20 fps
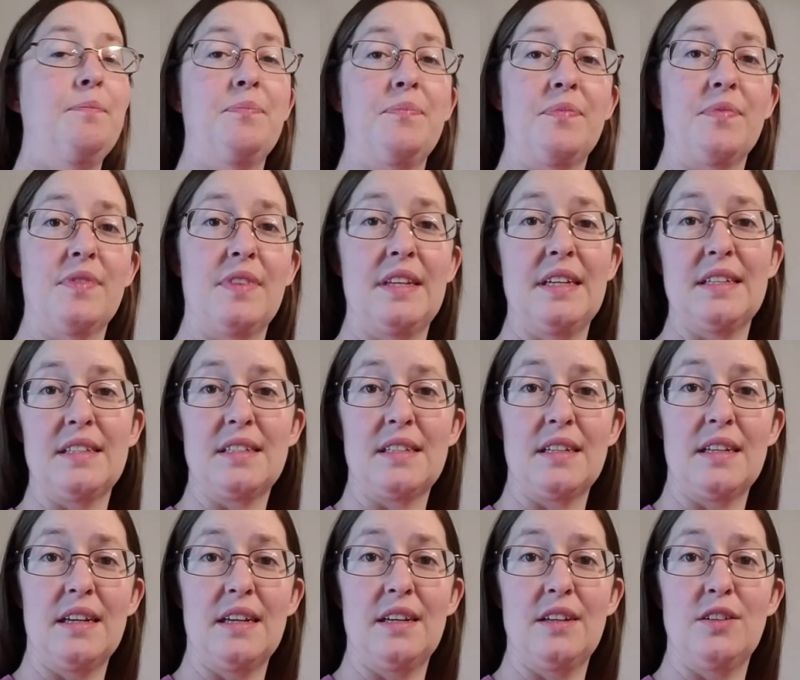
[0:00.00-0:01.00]
This
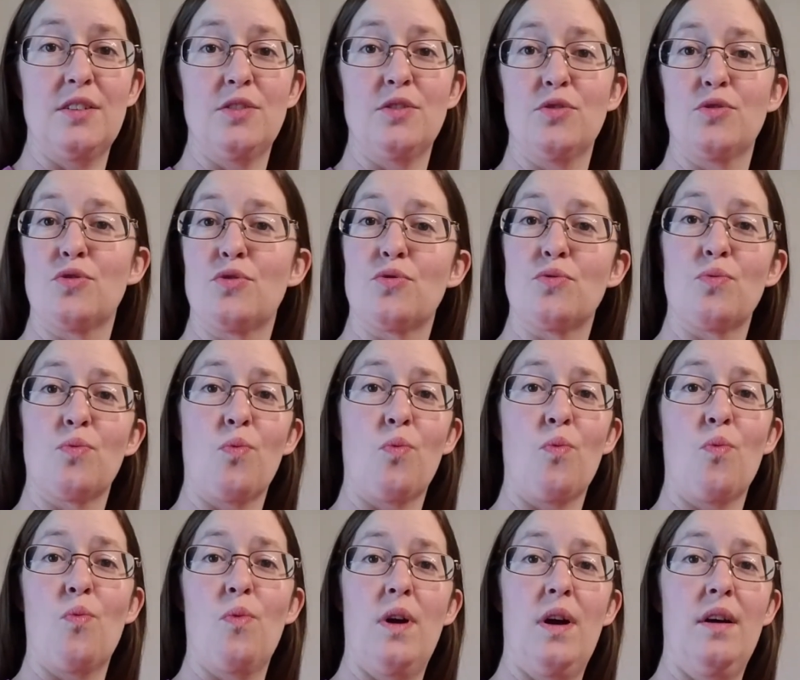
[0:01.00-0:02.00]
is
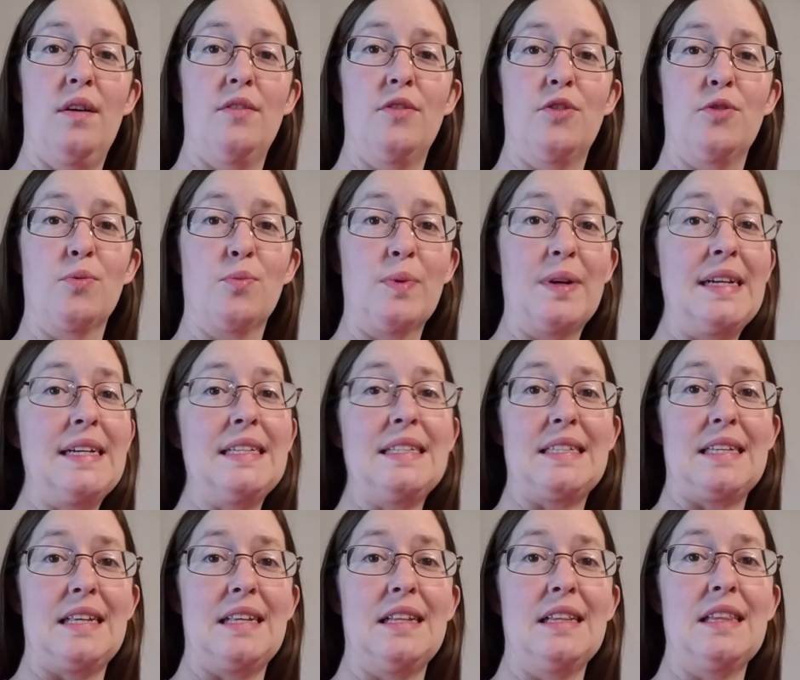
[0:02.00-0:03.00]
the
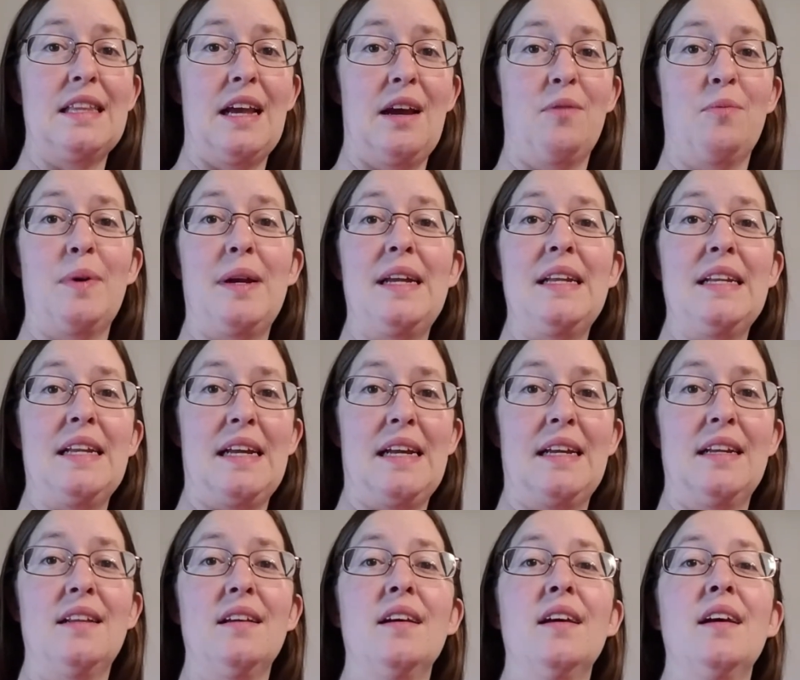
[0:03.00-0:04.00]
reason that we need